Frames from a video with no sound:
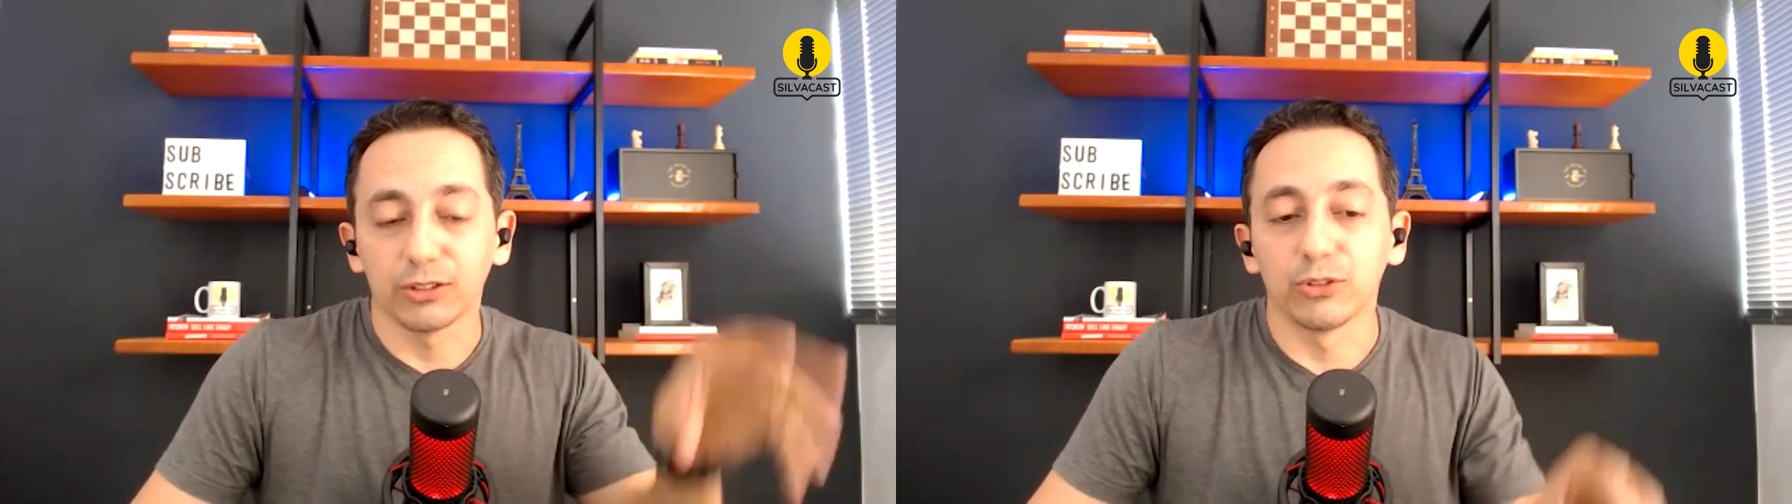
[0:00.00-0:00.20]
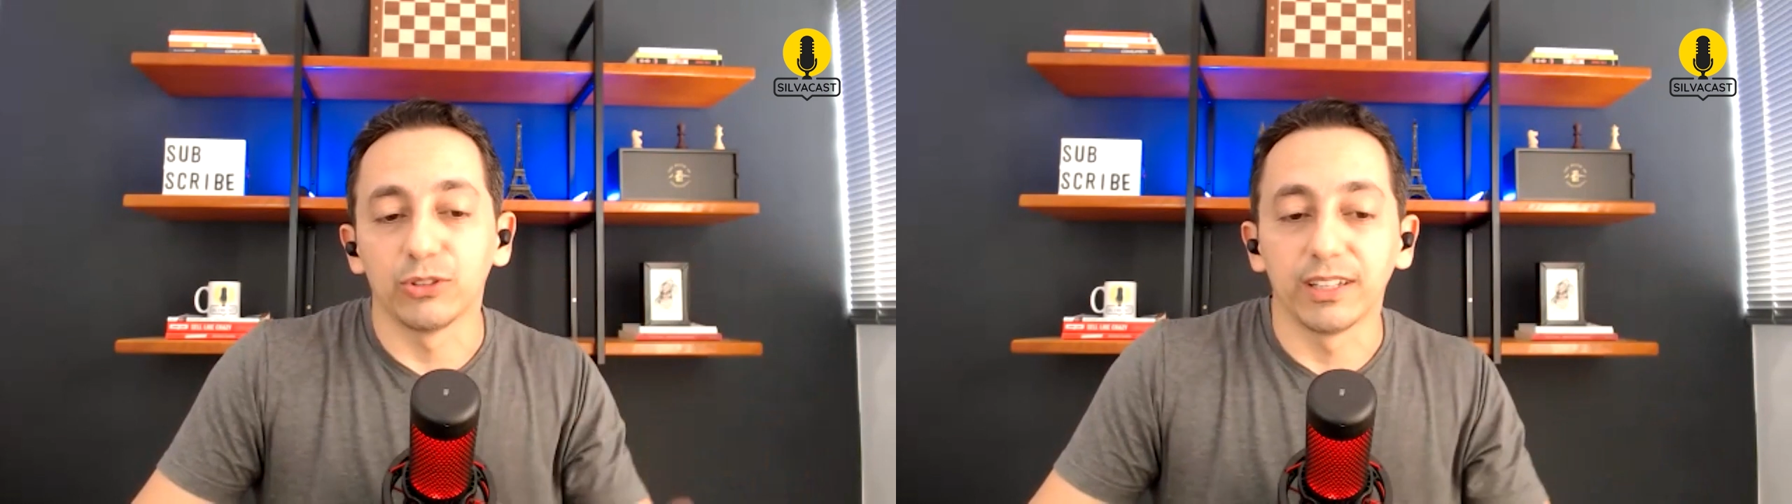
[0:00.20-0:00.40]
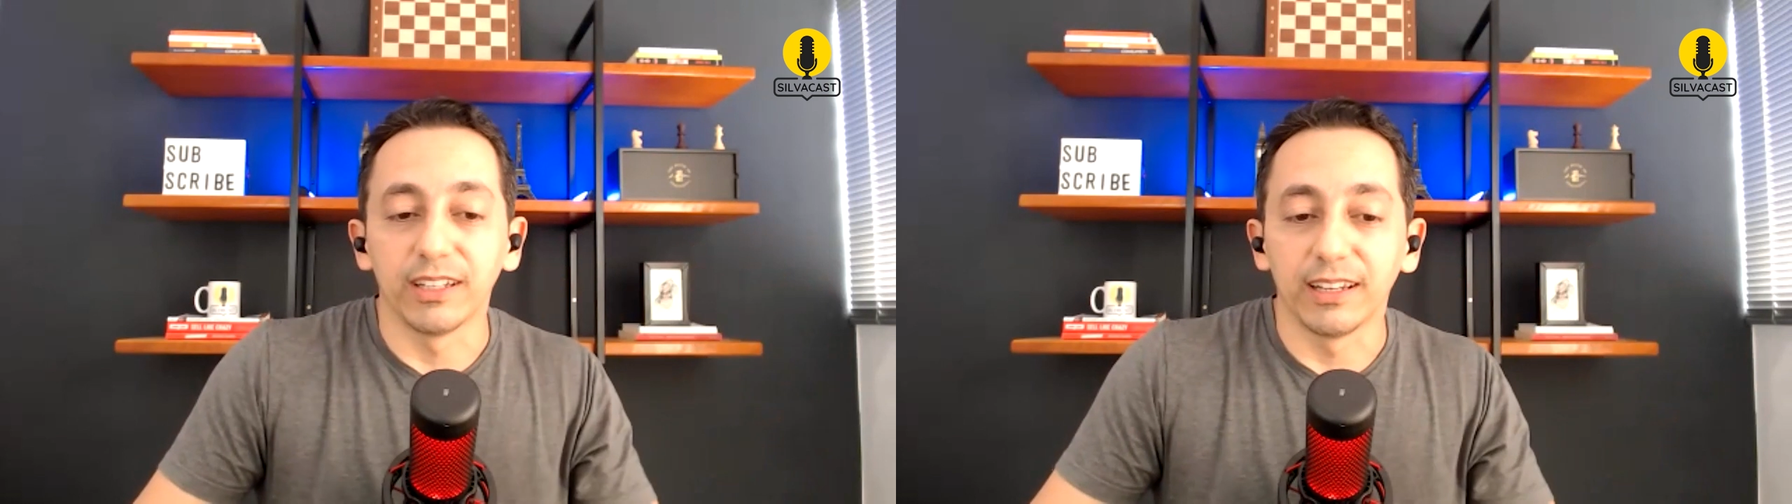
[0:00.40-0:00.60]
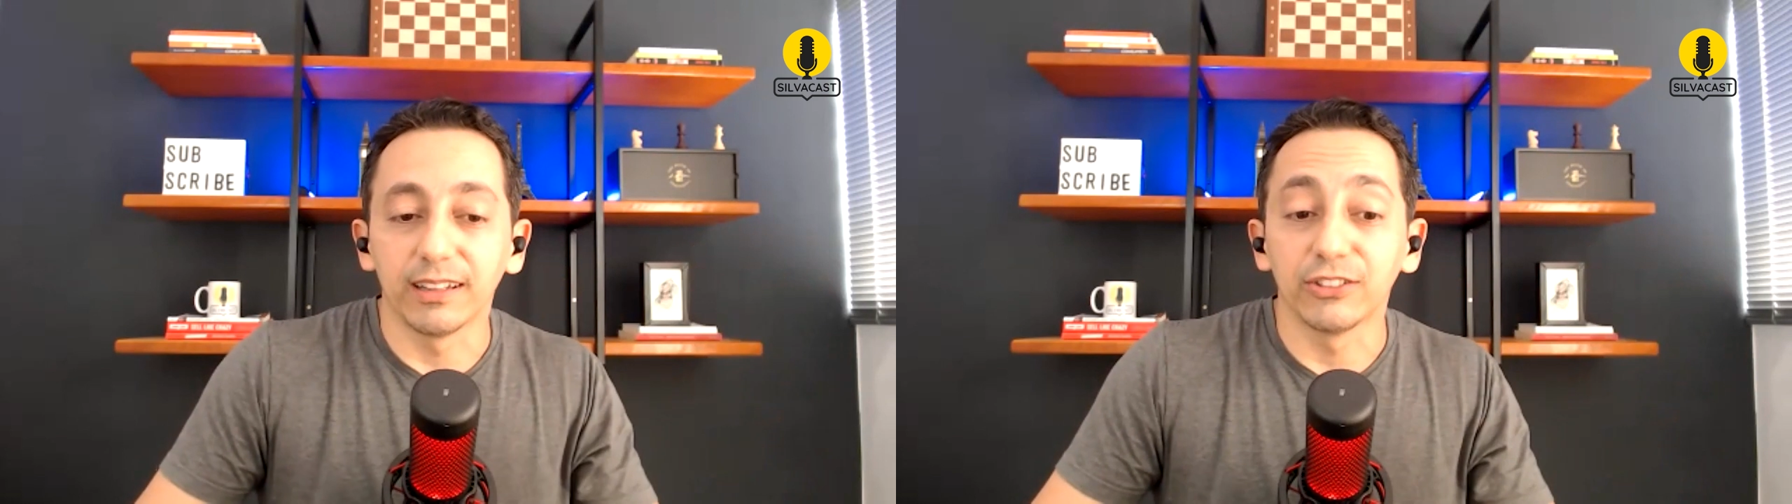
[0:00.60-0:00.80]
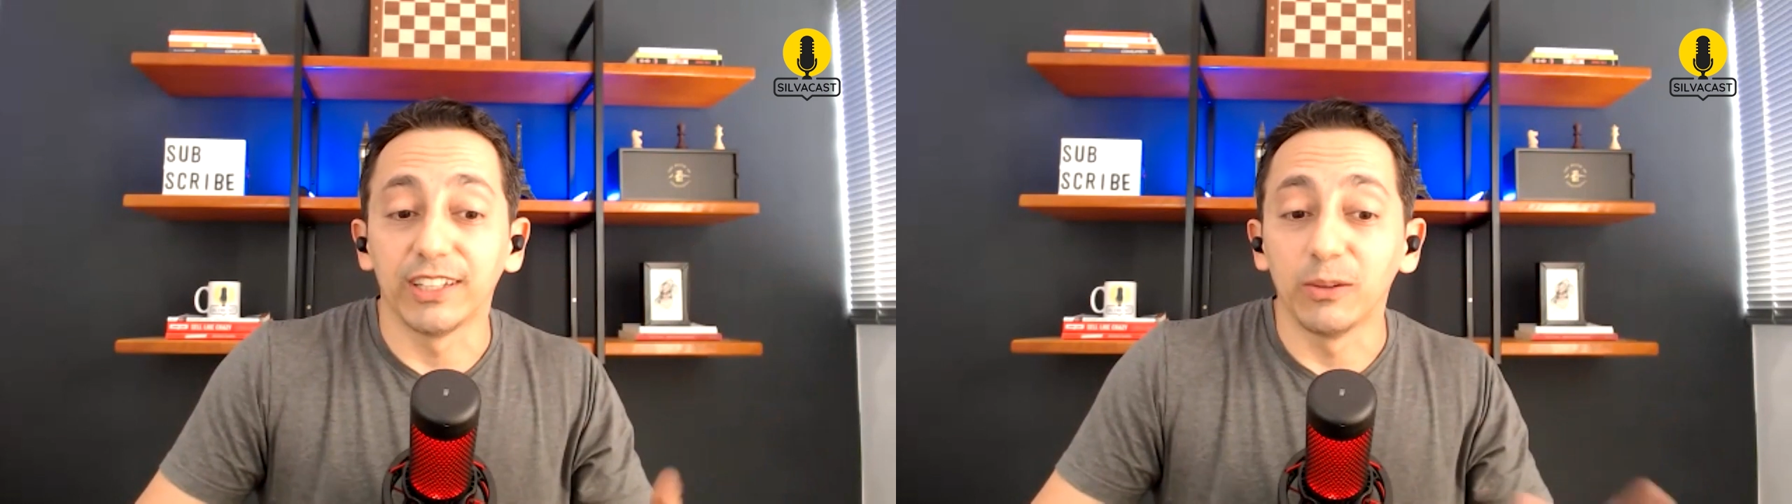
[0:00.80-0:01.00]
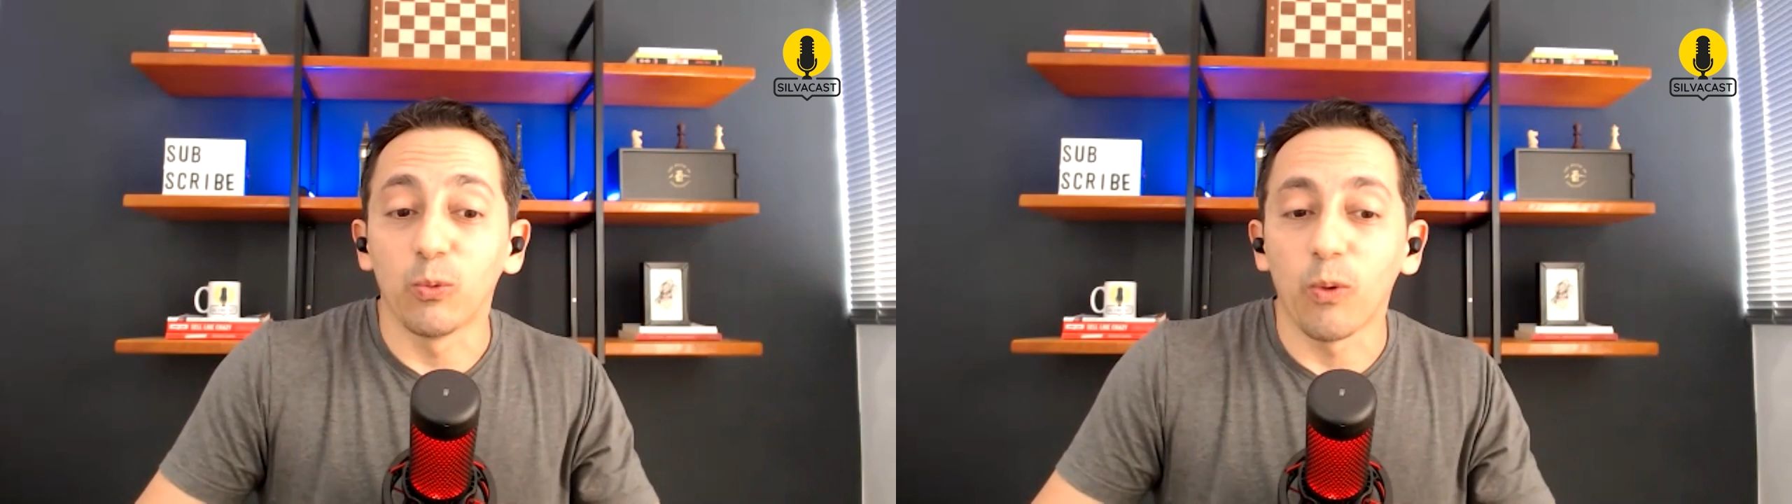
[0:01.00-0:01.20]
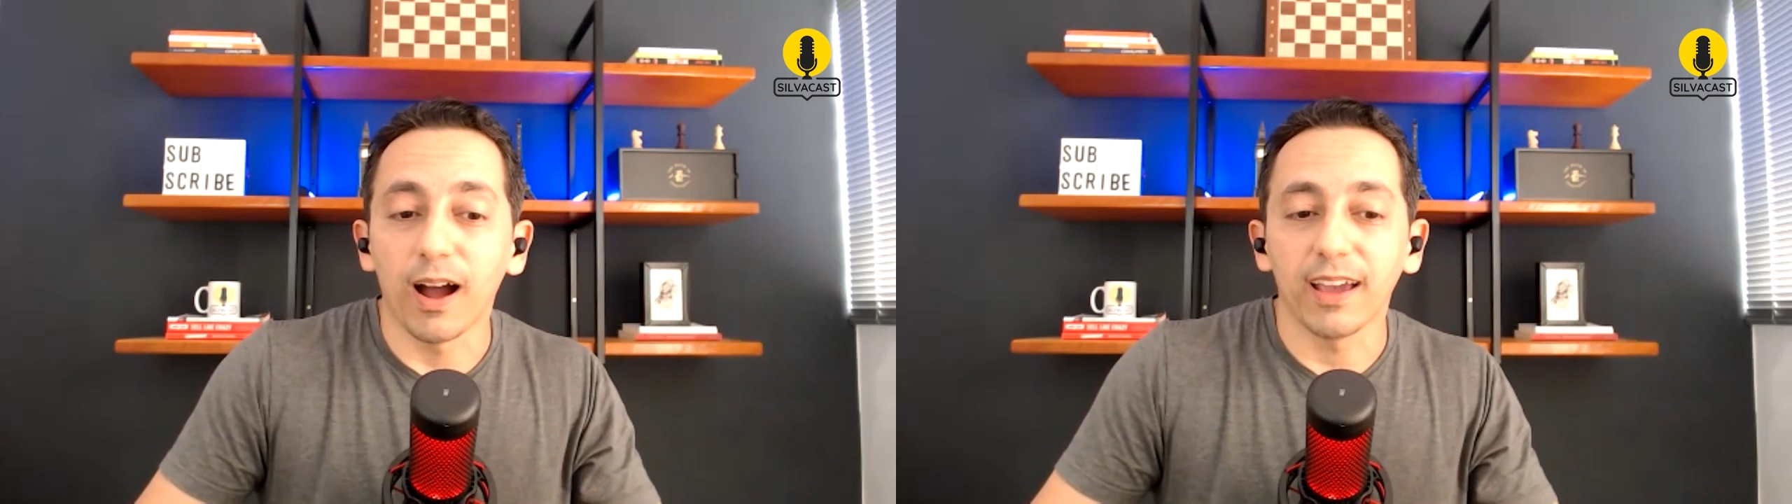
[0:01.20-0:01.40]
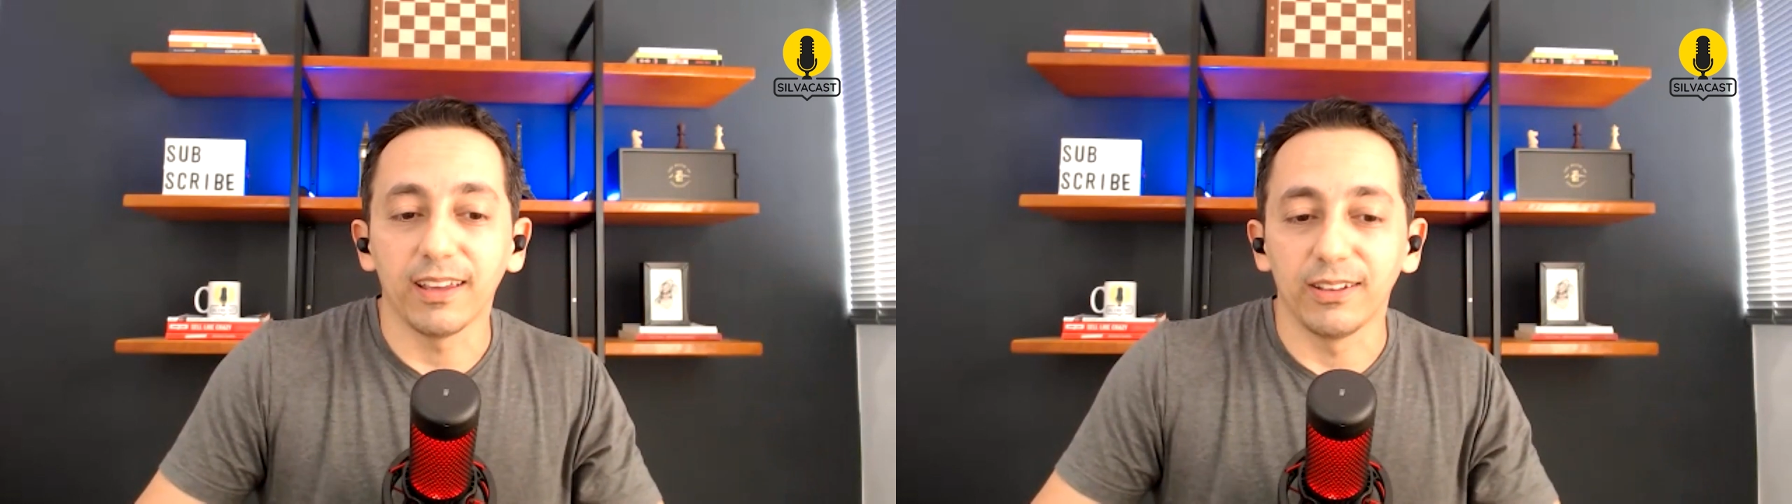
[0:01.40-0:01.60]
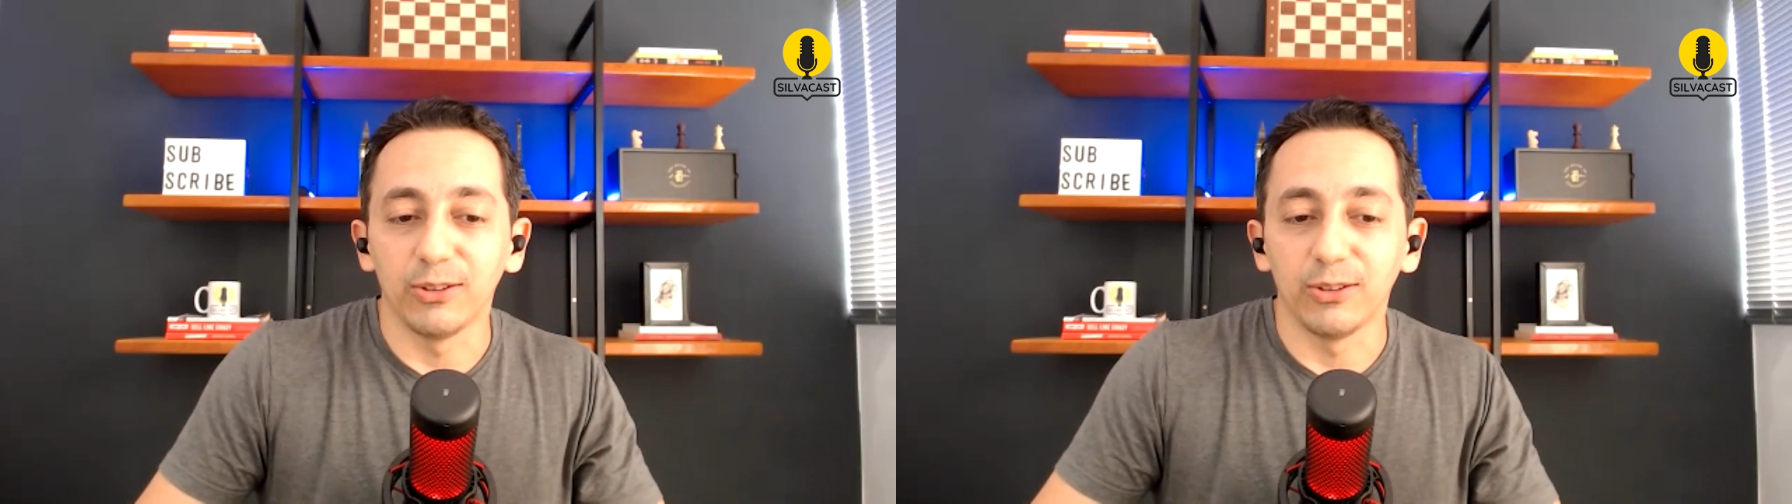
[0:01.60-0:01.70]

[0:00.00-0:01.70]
to study English, and why